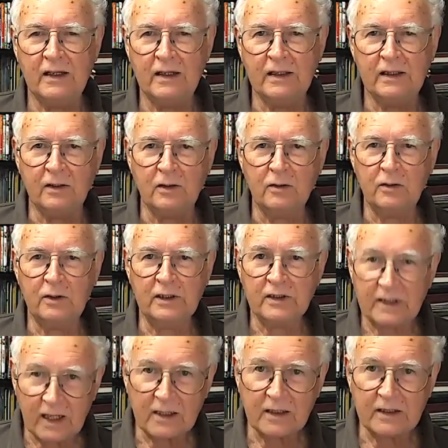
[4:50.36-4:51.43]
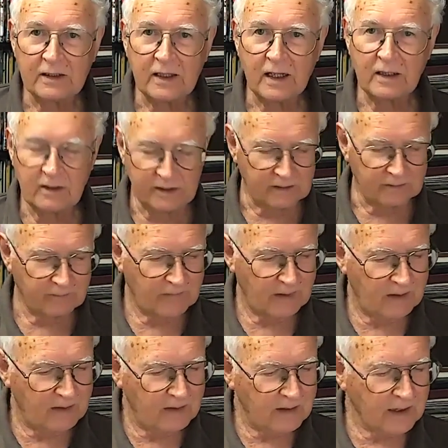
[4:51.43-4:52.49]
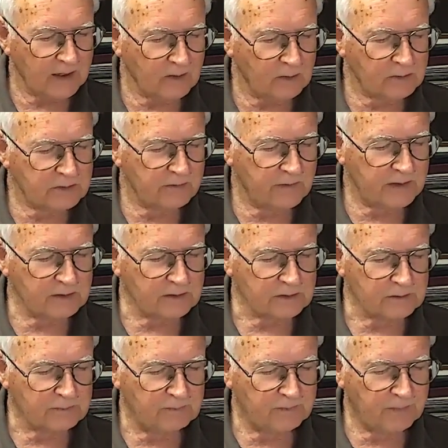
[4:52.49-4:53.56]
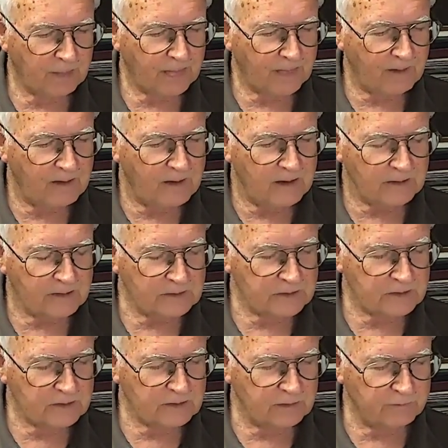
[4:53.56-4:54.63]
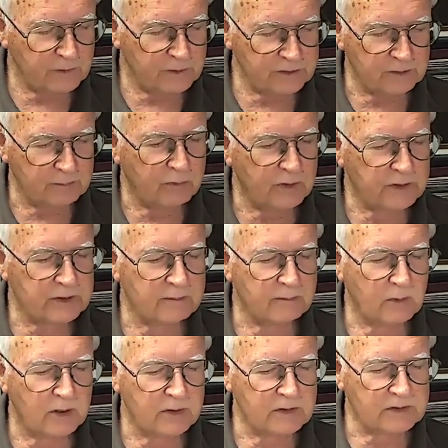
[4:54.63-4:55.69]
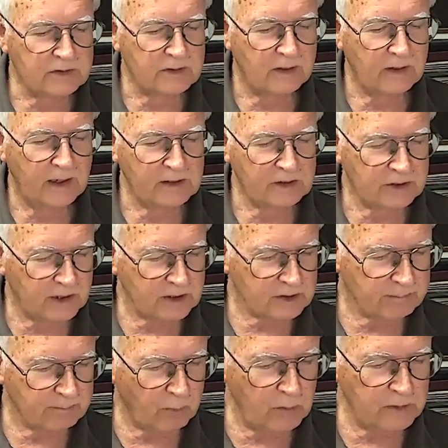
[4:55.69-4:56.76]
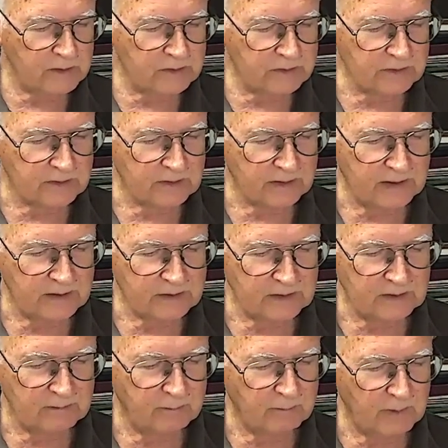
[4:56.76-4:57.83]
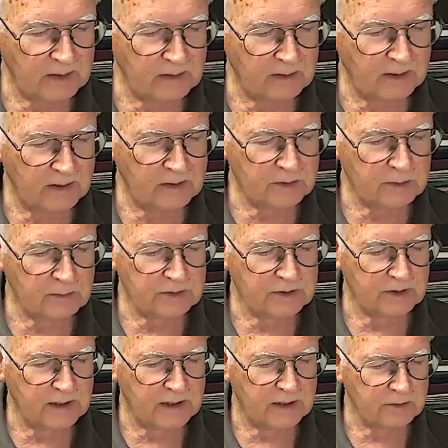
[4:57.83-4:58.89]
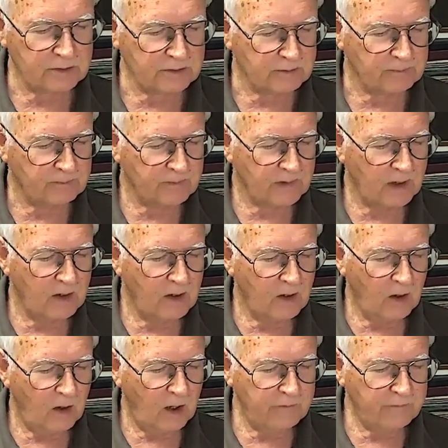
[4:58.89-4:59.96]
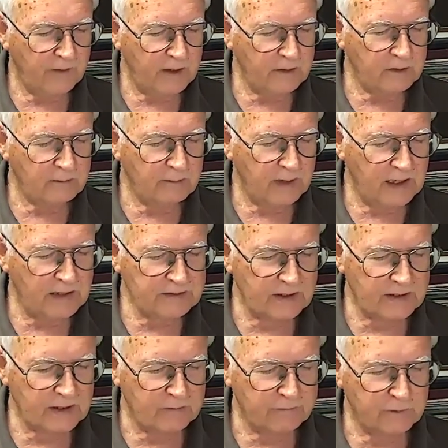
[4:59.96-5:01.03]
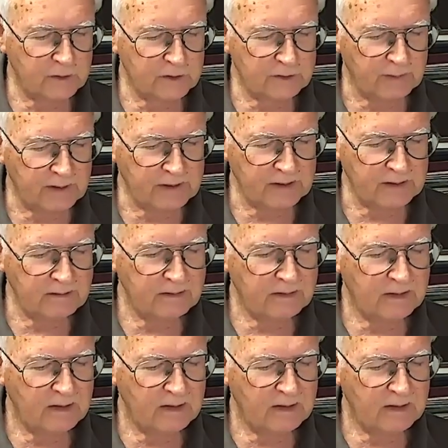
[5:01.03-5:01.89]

including The Ugly Duckling and lots of others. This is the first impression by this H.H. Boyesen as he met Hans Christian Andersen. I found him as at our first meeting,